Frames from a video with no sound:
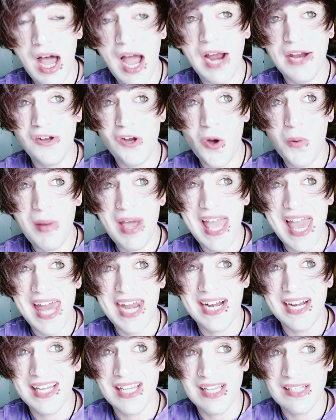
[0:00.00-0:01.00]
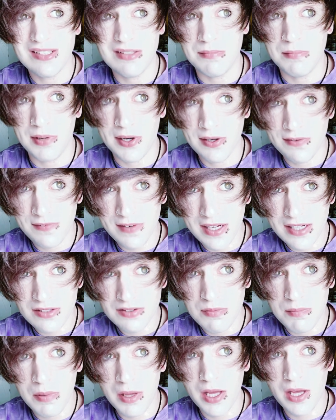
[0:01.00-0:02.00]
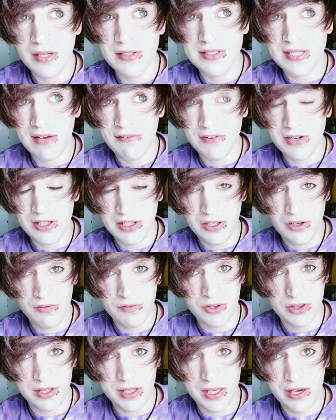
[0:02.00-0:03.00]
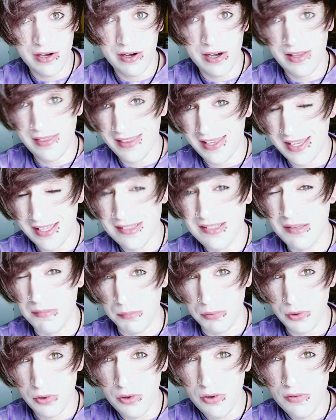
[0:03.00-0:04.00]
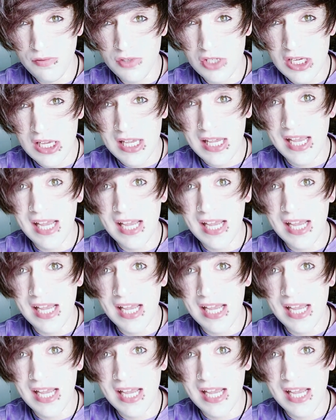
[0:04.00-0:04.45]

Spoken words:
I know my editing isn't perfect, but definitely over the year I think it's improved,